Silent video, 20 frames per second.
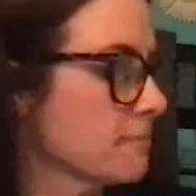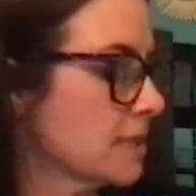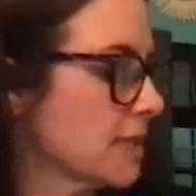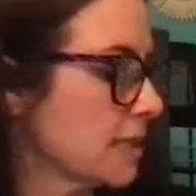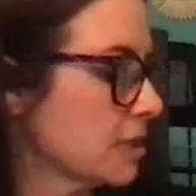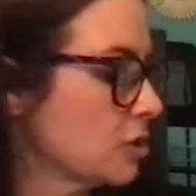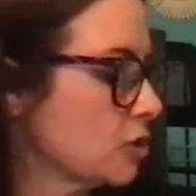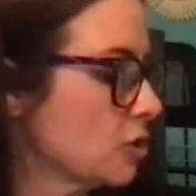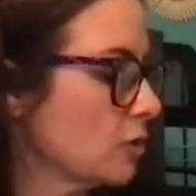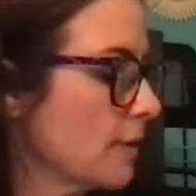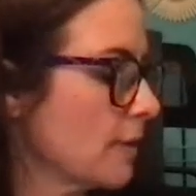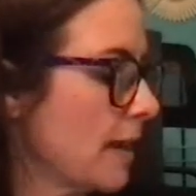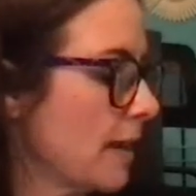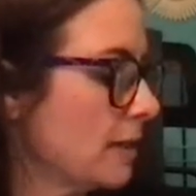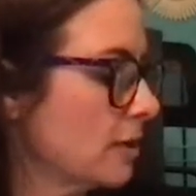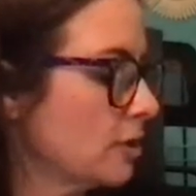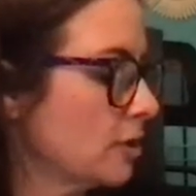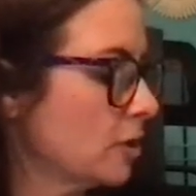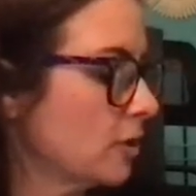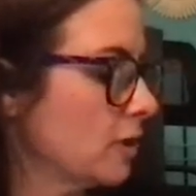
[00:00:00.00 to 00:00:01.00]
texture or
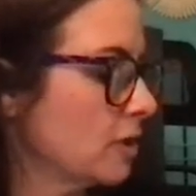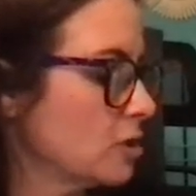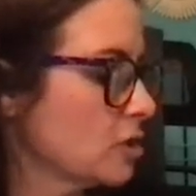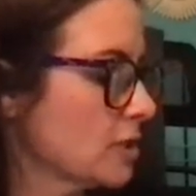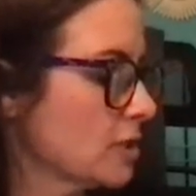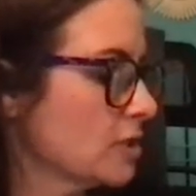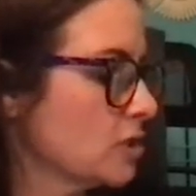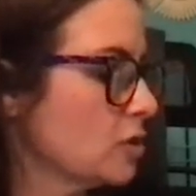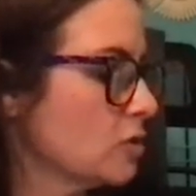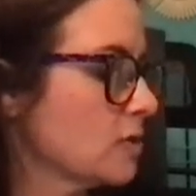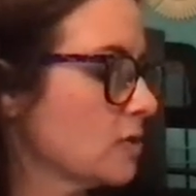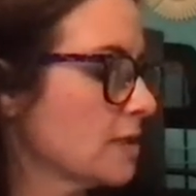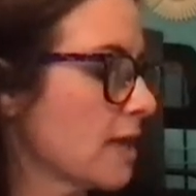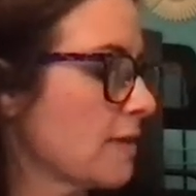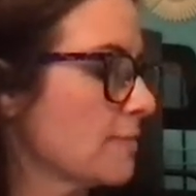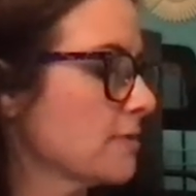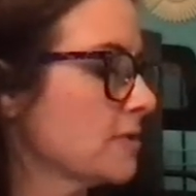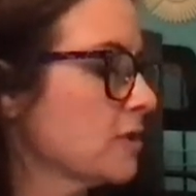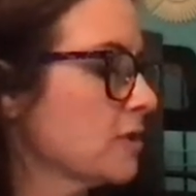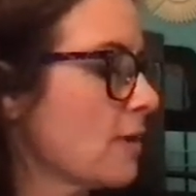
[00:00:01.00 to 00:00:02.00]
pattern. You can just do
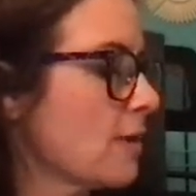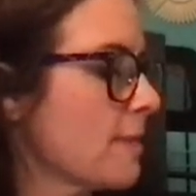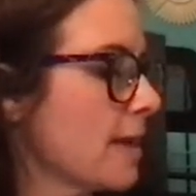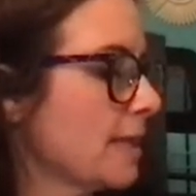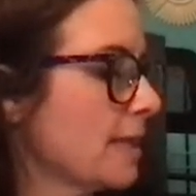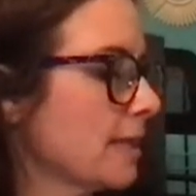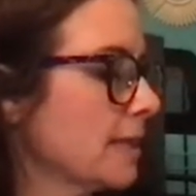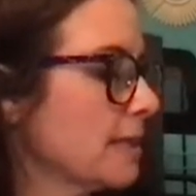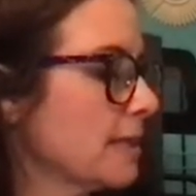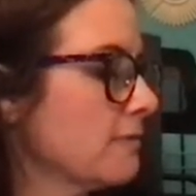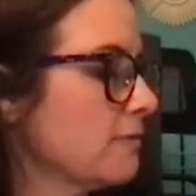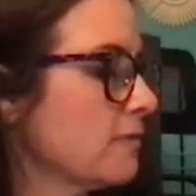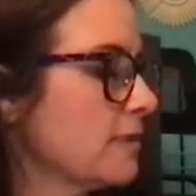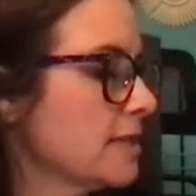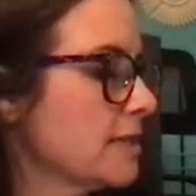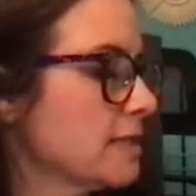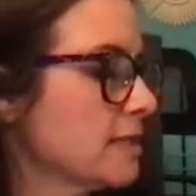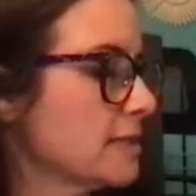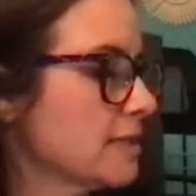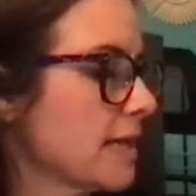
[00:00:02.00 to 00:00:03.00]
some. So I might leave
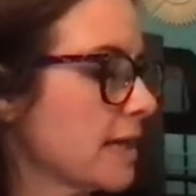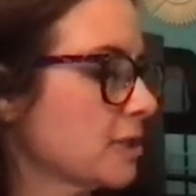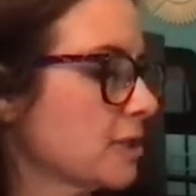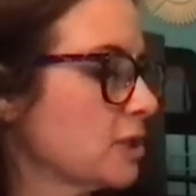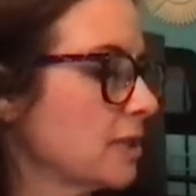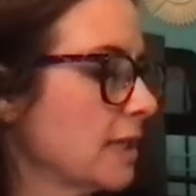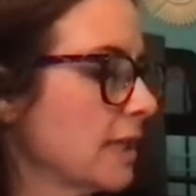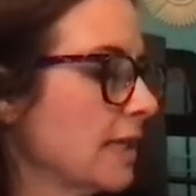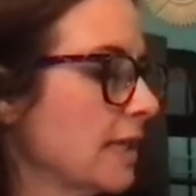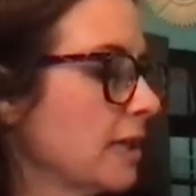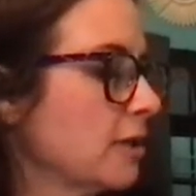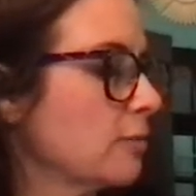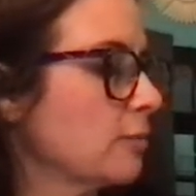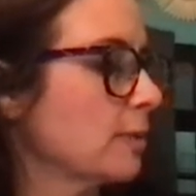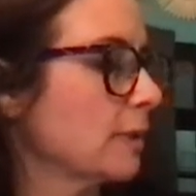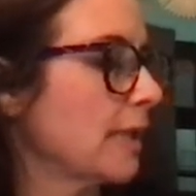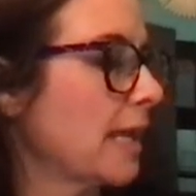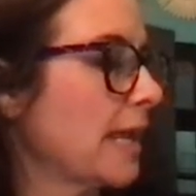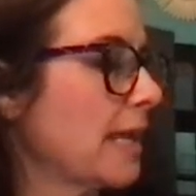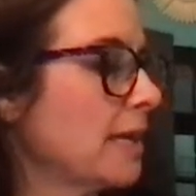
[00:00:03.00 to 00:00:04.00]
this section here
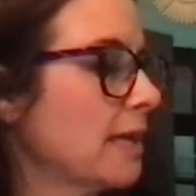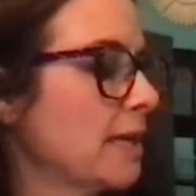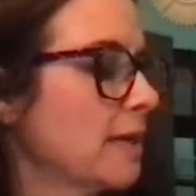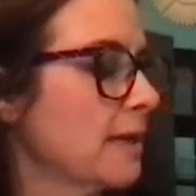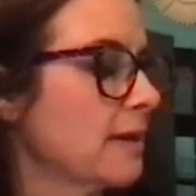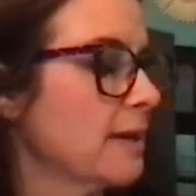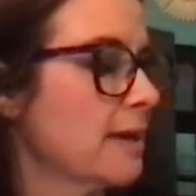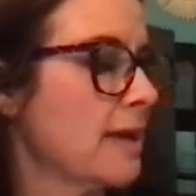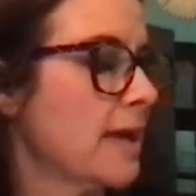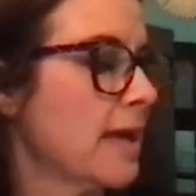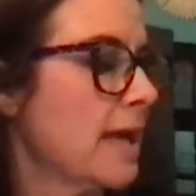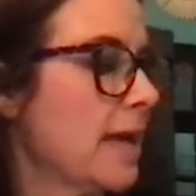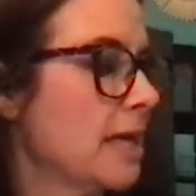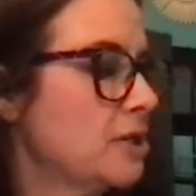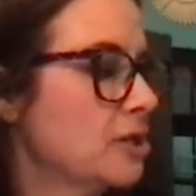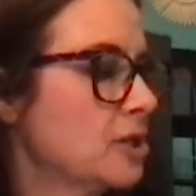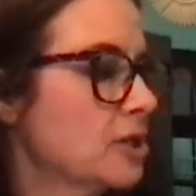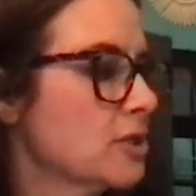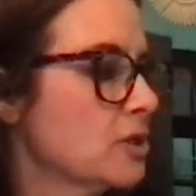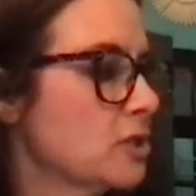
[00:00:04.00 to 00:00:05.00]
blank
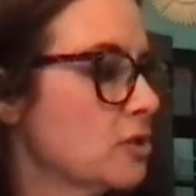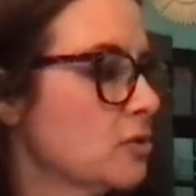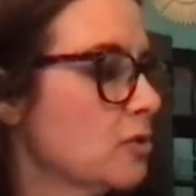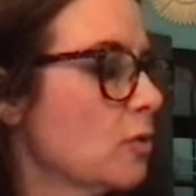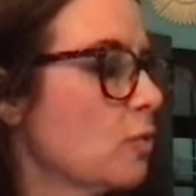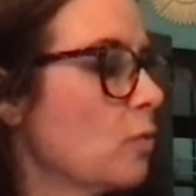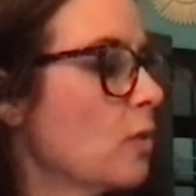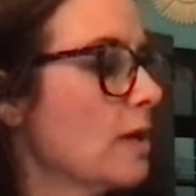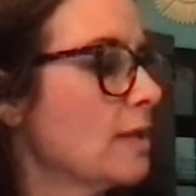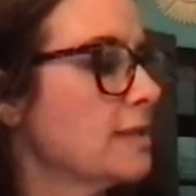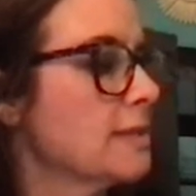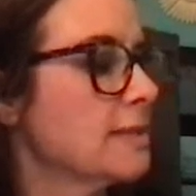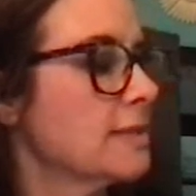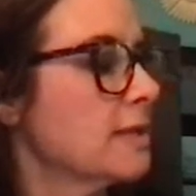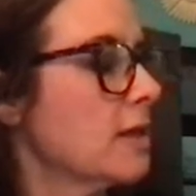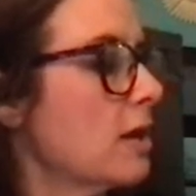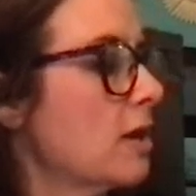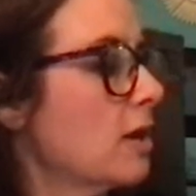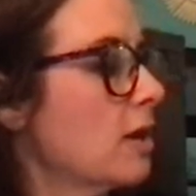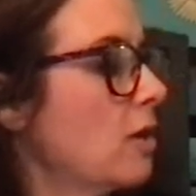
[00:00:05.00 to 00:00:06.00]
and just do the ones
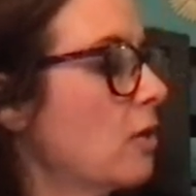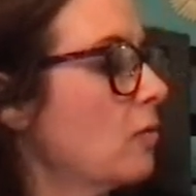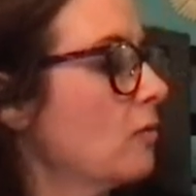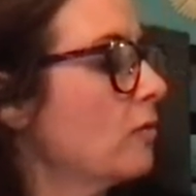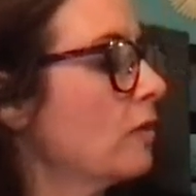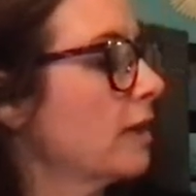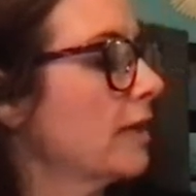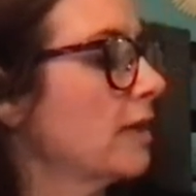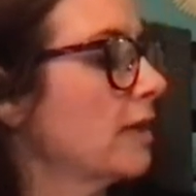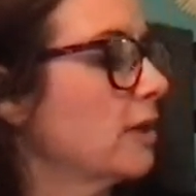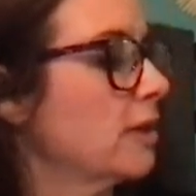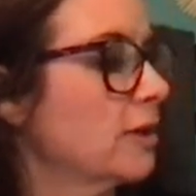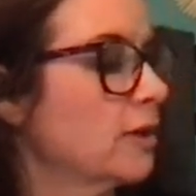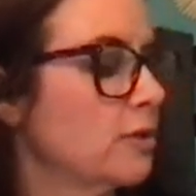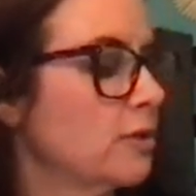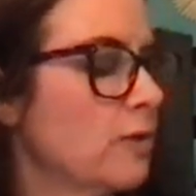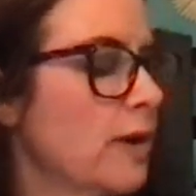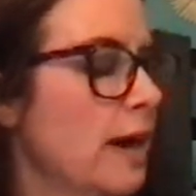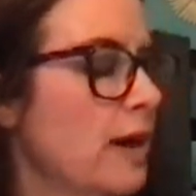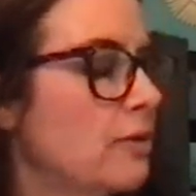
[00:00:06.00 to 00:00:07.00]
over here and
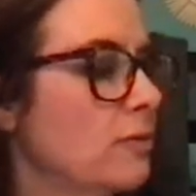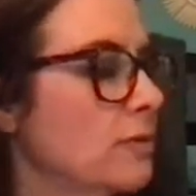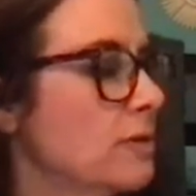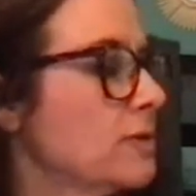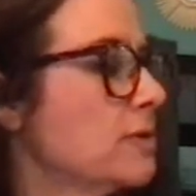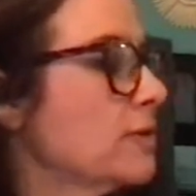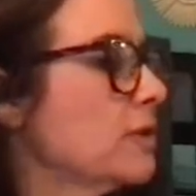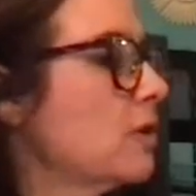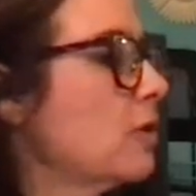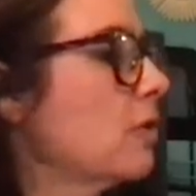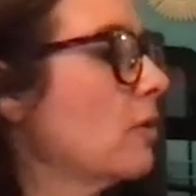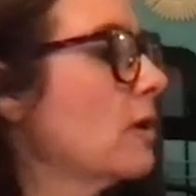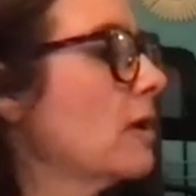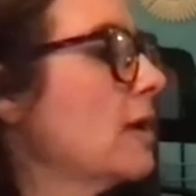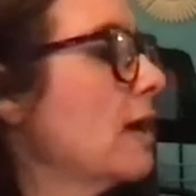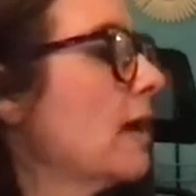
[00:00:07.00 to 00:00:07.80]
around. So